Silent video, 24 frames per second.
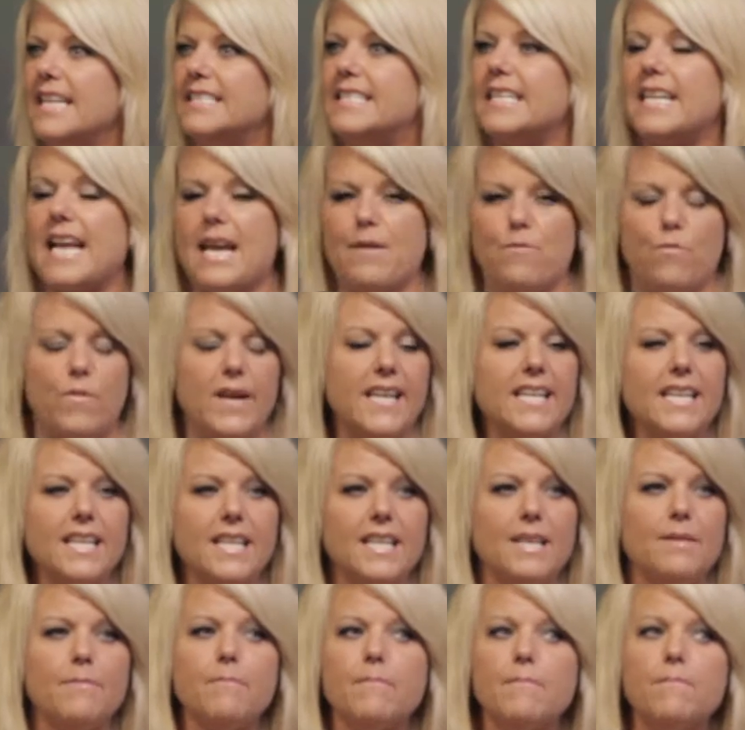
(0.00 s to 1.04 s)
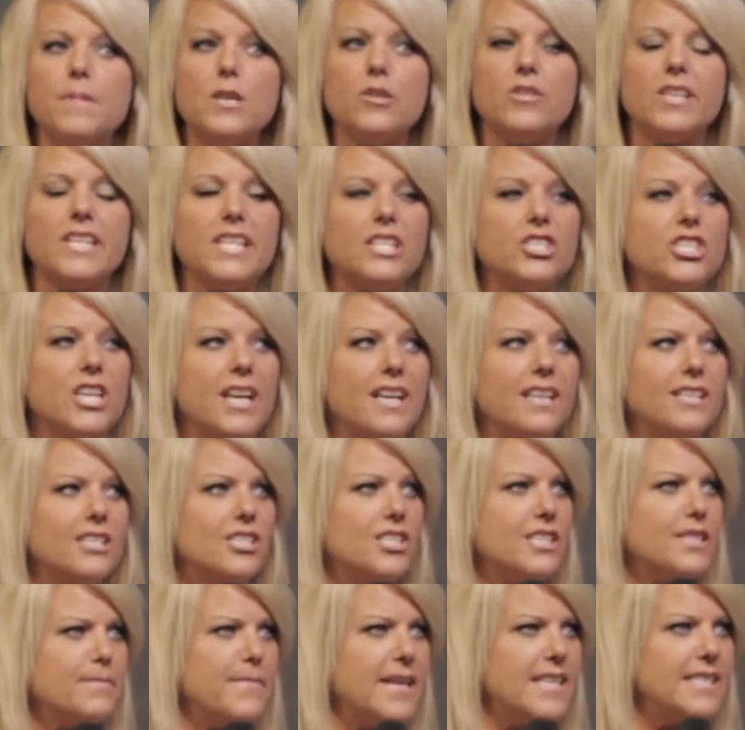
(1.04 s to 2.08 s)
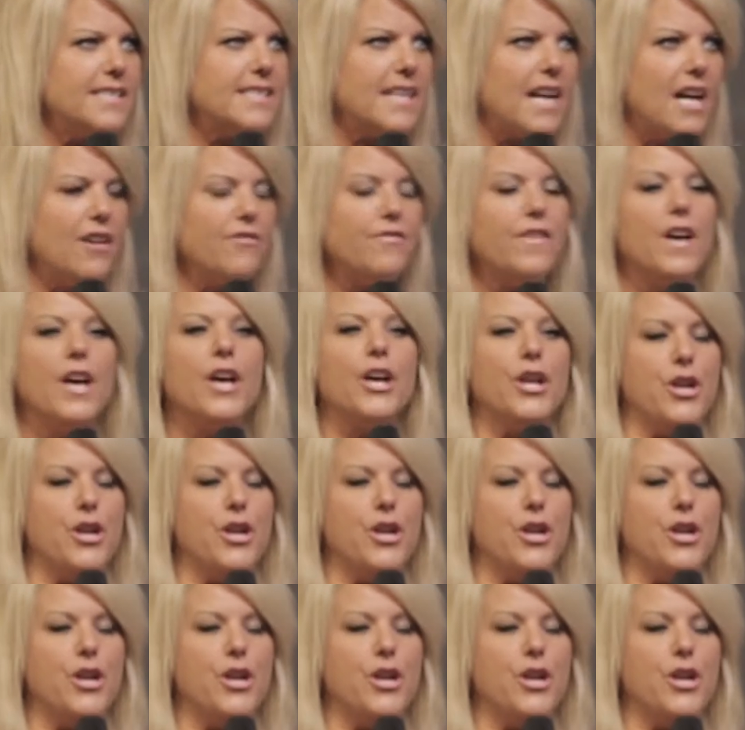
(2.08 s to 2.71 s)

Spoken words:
Did I win any immunity challenges myself?